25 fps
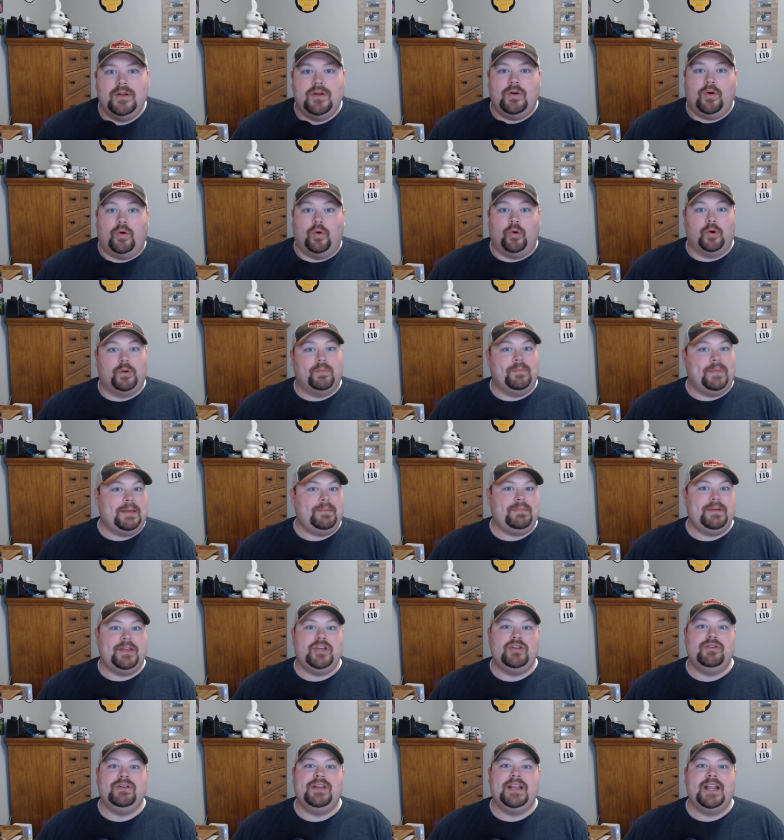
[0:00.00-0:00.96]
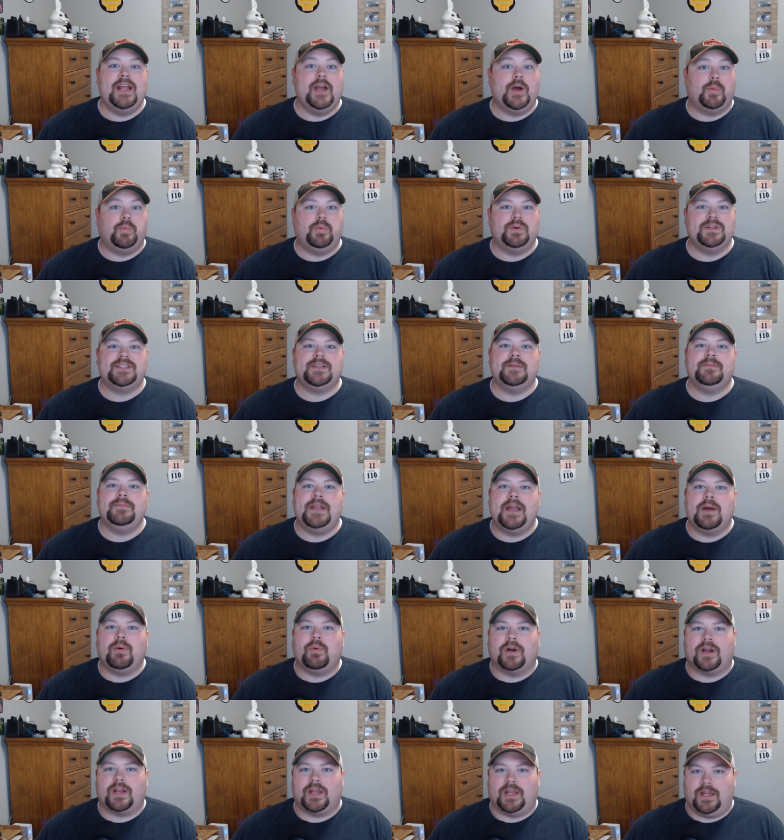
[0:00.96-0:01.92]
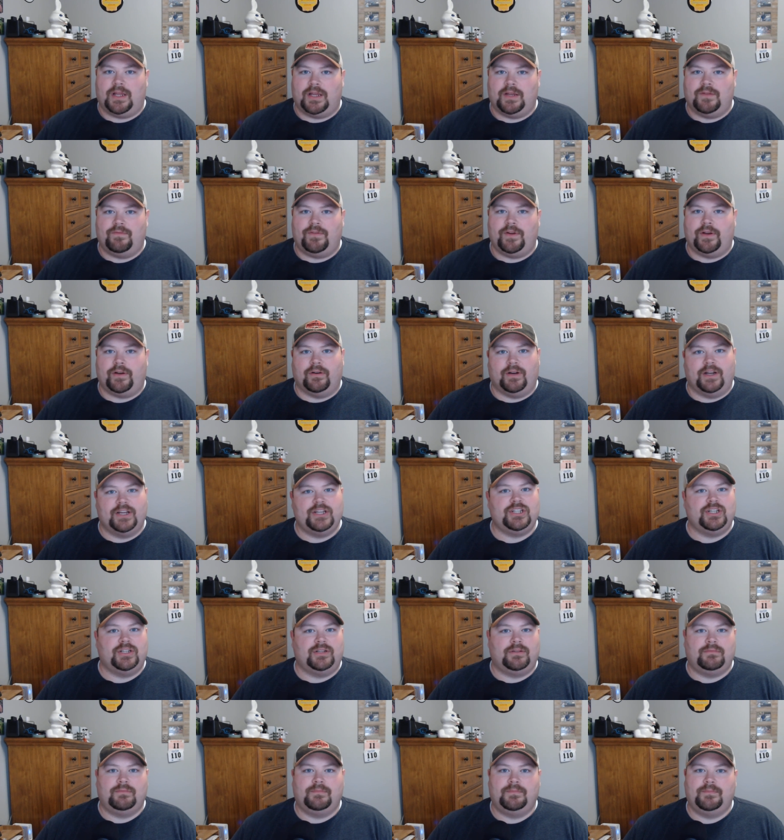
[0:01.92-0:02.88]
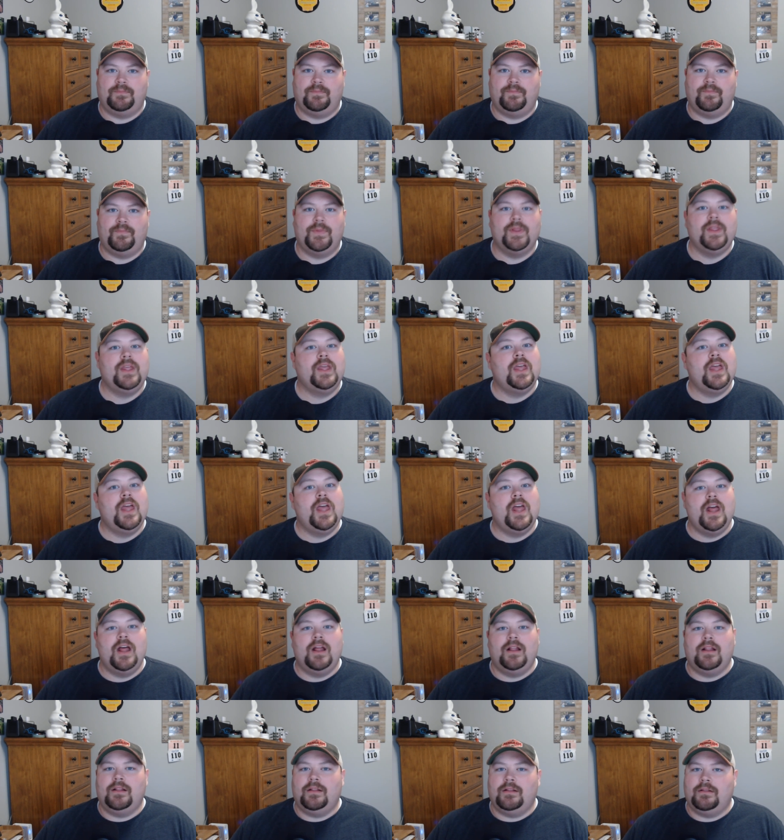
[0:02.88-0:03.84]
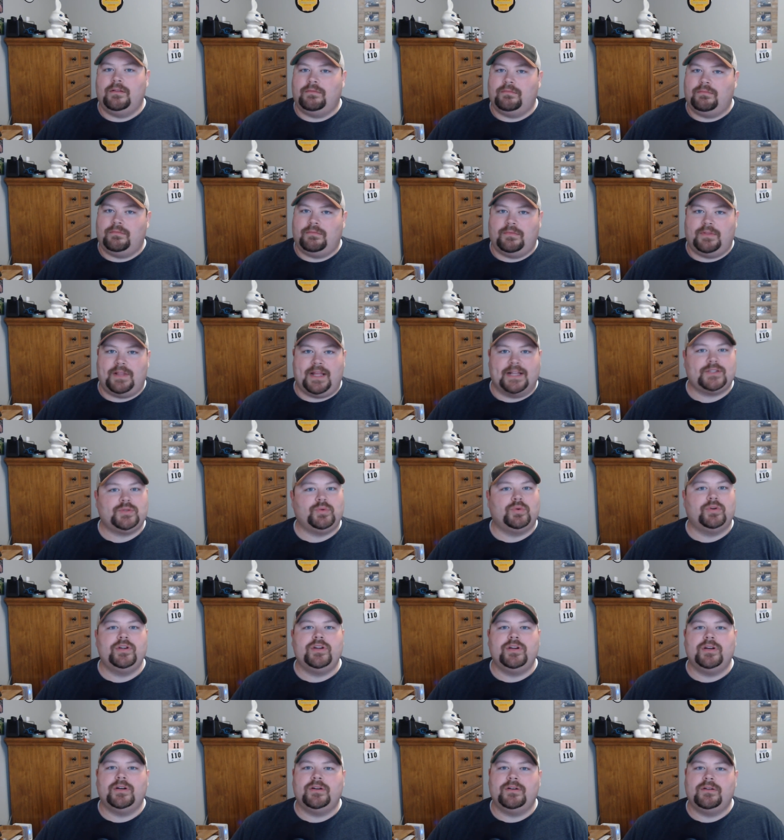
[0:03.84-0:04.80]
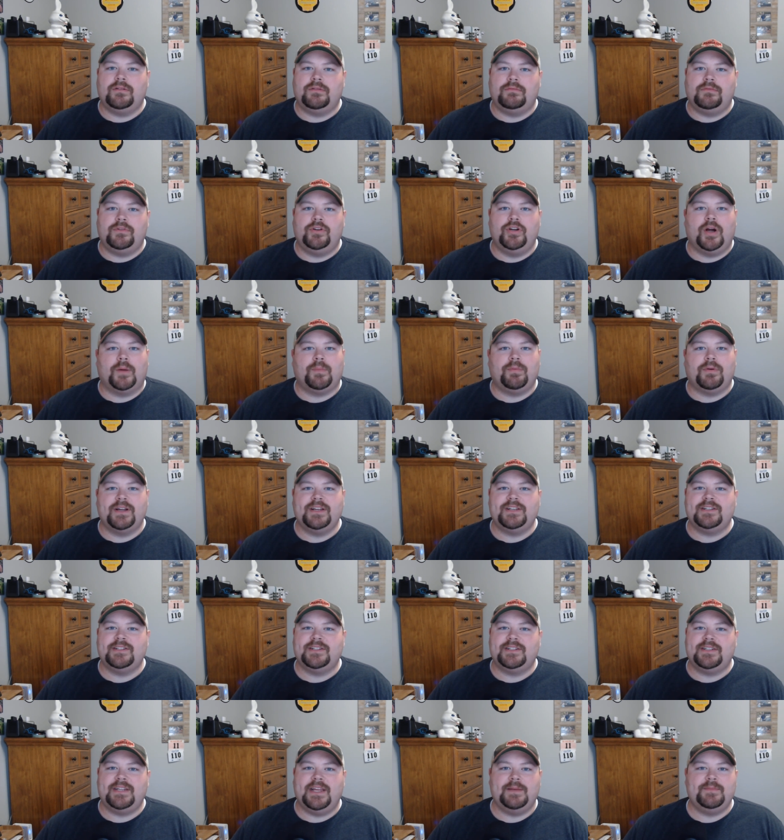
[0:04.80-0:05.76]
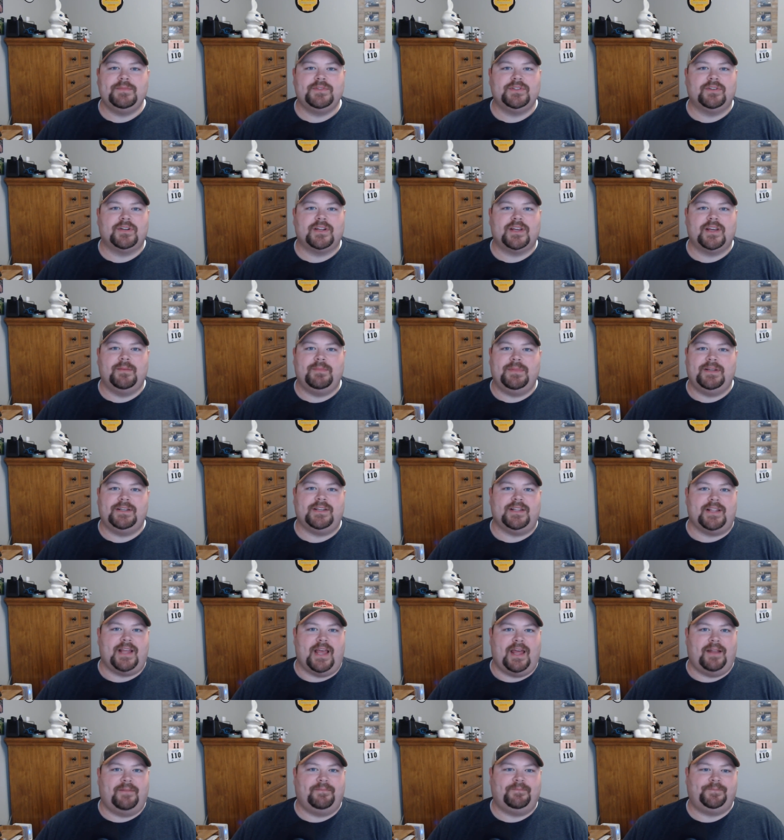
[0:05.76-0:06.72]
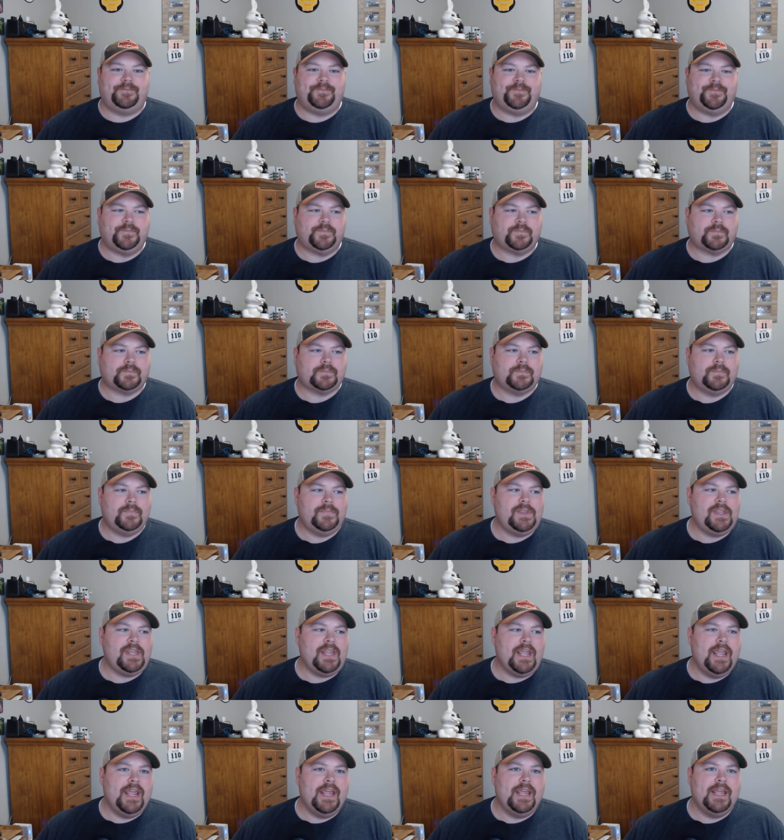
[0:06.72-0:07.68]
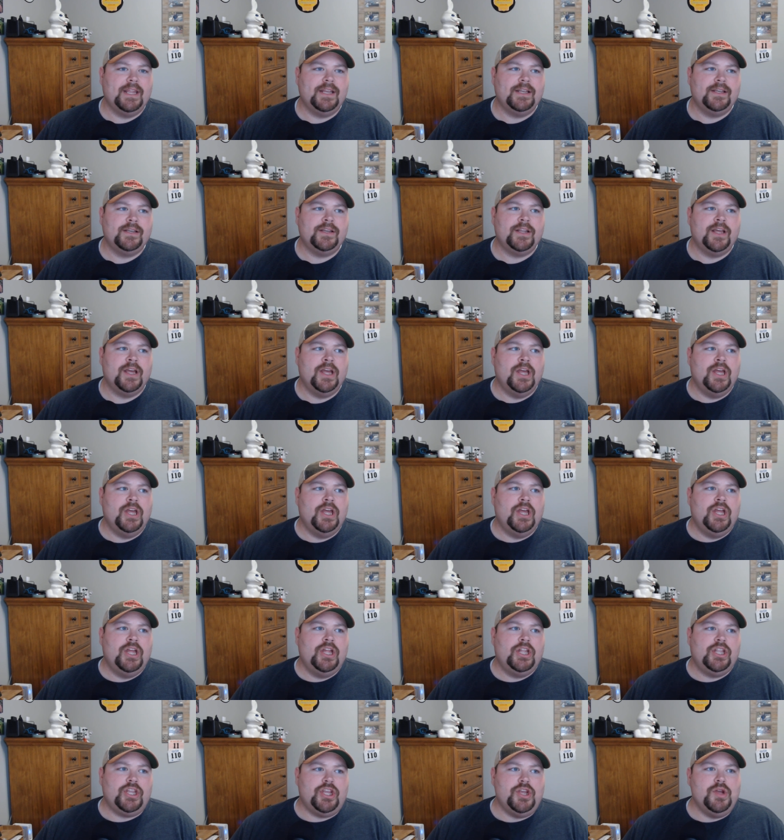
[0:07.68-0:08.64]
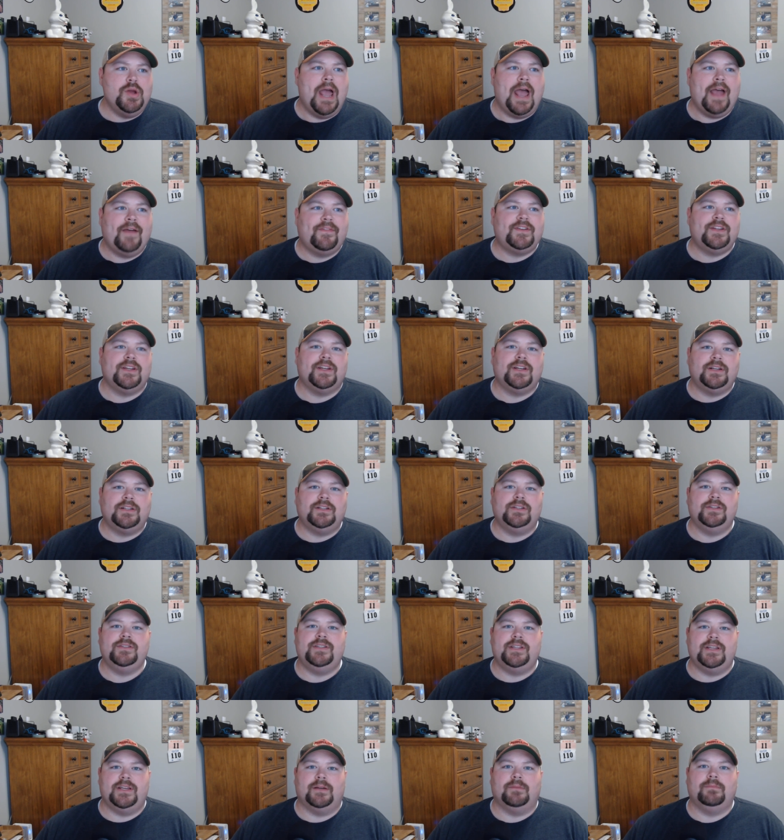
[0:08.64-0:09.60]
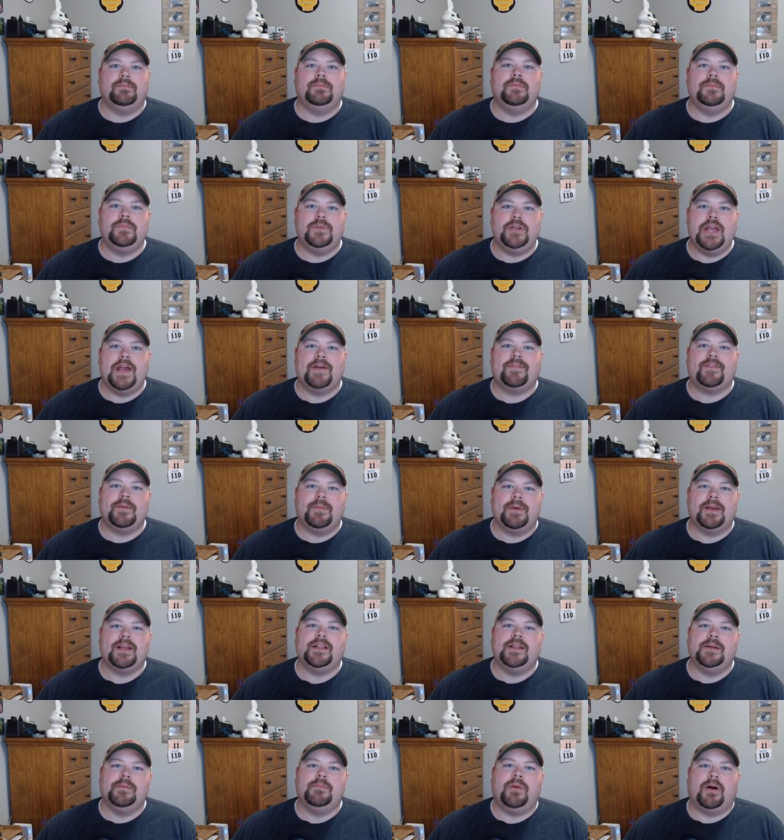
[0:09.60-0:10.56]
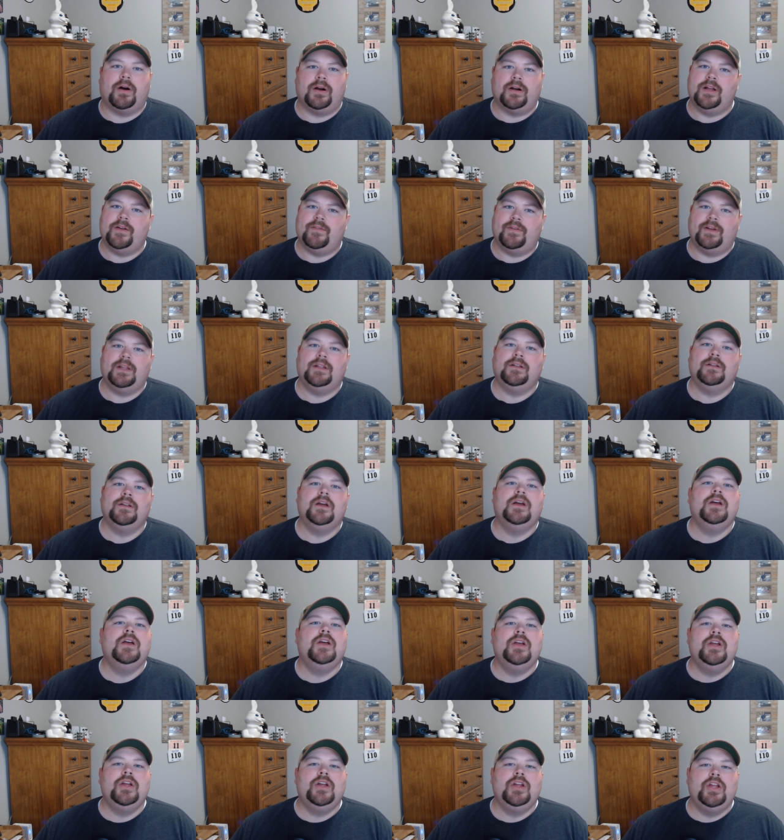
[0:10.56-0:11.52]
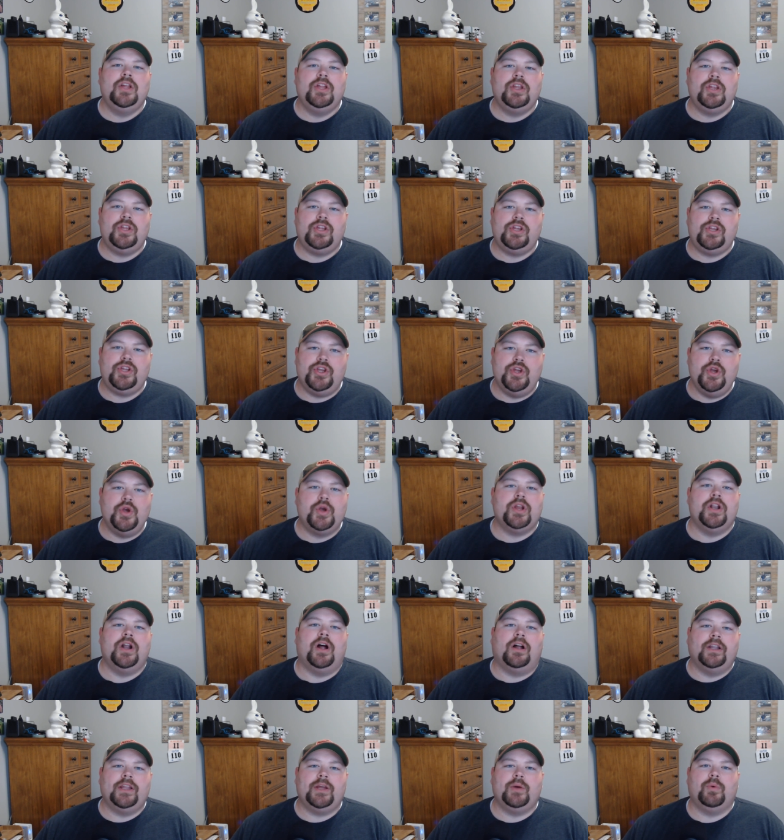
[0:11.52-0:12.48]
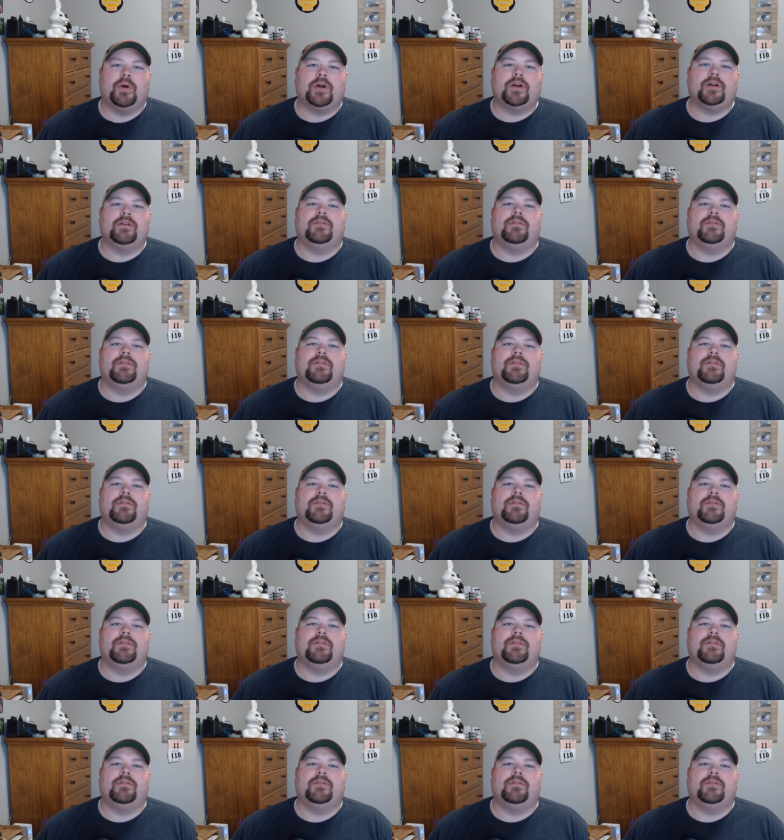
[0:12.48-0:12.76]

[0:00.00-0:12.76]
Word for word: Or maybe you need help with some networking configuration. That's where your, your operations team is going to come into that. And you have to include them, you have to make them part of it. You can only work